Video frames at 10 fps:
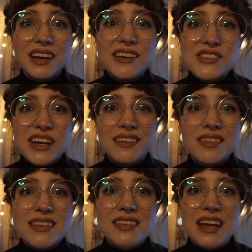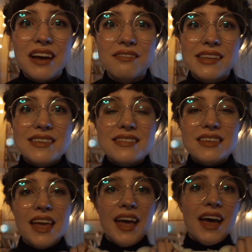Hunter out of this and have this
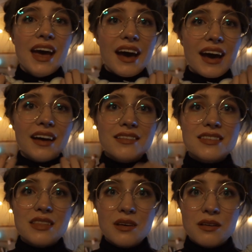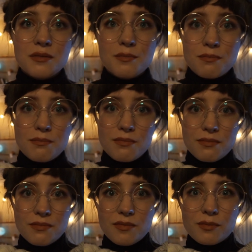as the
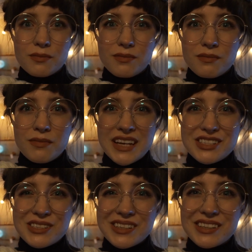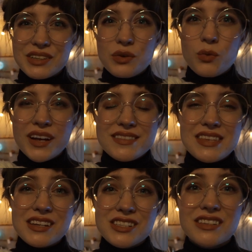major white
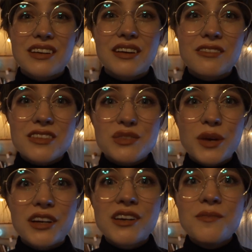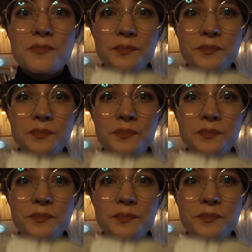section of the sweater.